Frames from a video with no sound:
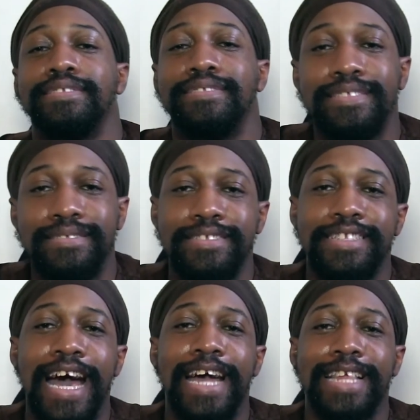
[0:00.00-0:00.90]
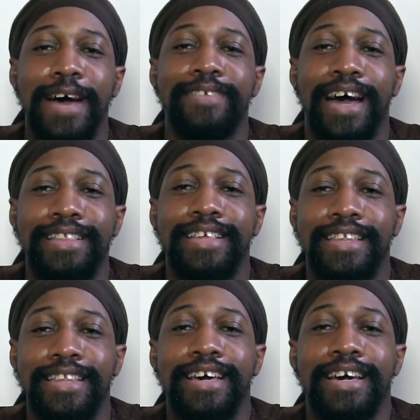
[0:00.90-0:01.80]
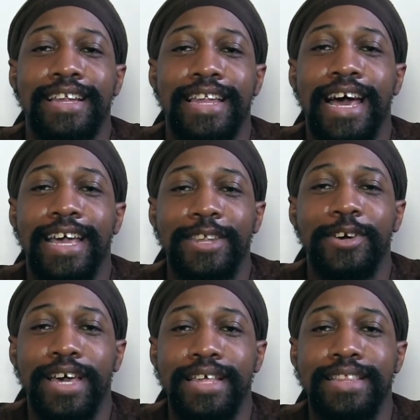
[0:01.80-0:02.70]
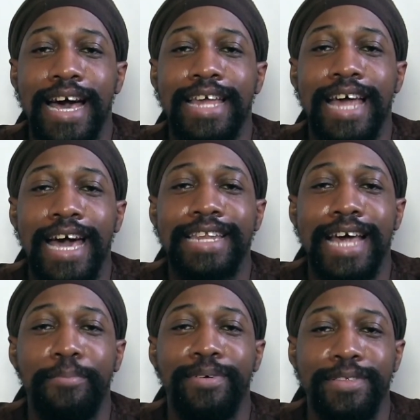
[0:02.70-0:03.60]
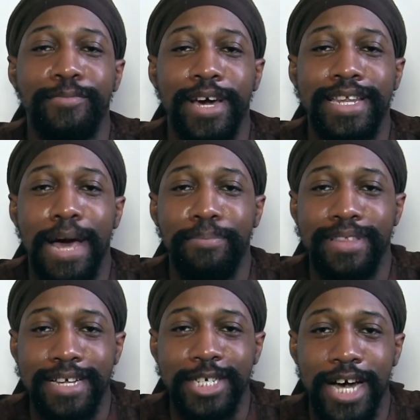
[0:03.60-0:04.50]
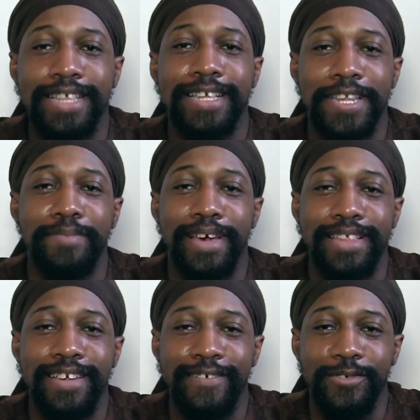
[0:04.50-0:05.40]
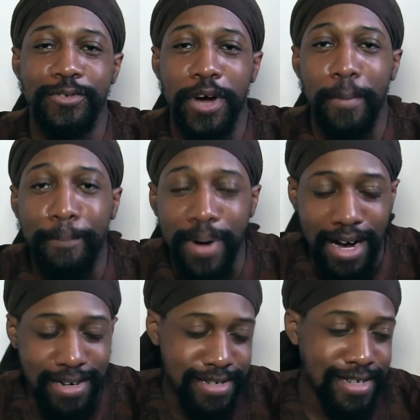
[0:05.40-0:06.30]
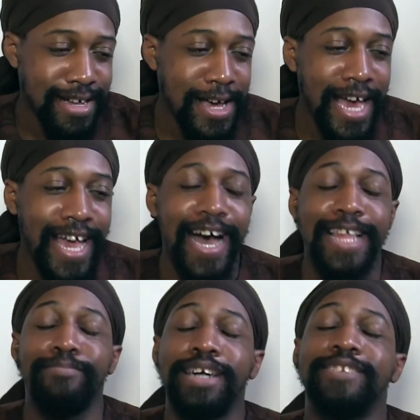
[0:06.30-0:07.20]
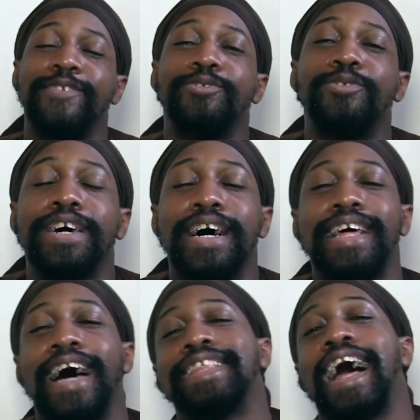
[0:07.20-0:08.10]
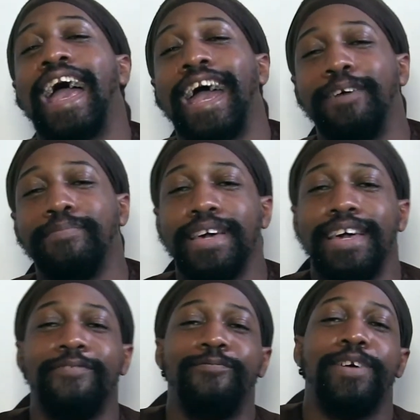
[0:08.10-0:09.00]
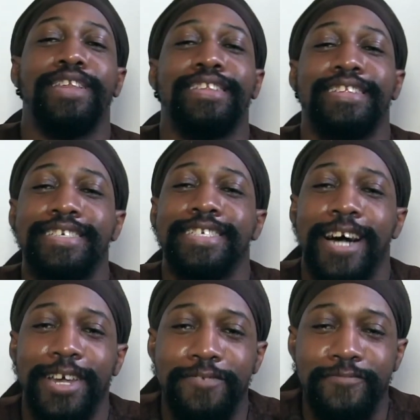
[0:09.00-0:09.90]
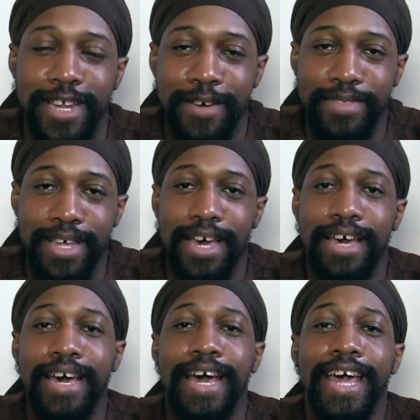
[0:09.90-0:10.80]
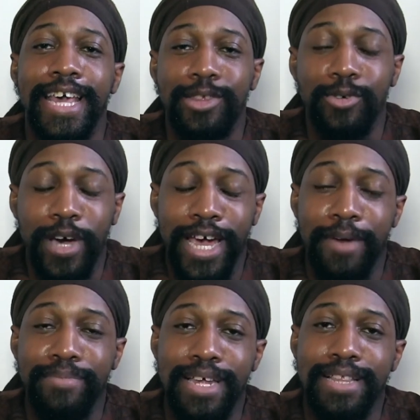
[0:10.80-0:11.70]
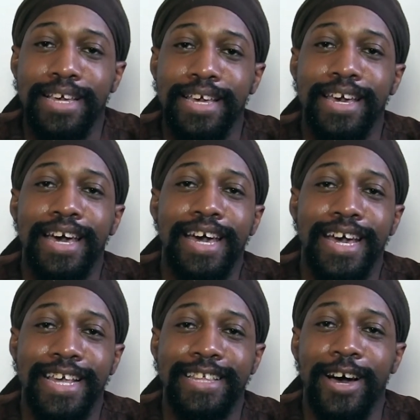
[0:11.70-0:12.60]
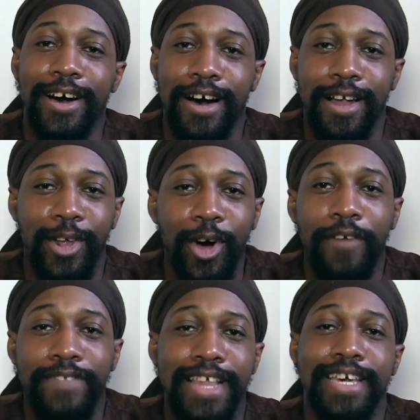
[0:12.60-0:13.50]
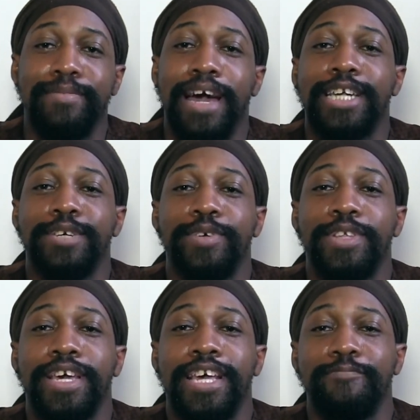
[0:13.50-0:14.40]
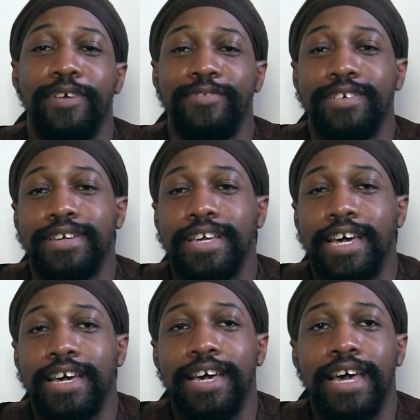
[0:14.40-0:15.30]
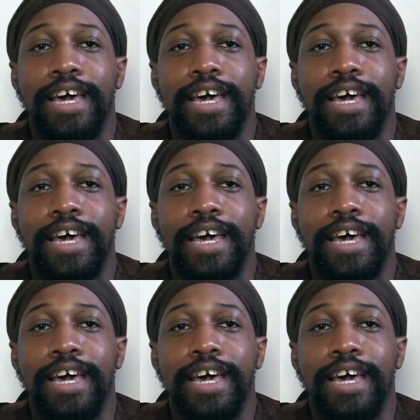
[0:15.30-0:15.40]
is 9 times out of 10, like 99.9% chance he's gonna be a serious talker, but as much of a talker as I am, yeah, if when this child develops, yeah, his talking ability is a lot of that is going to be attributed to his mother, yeah.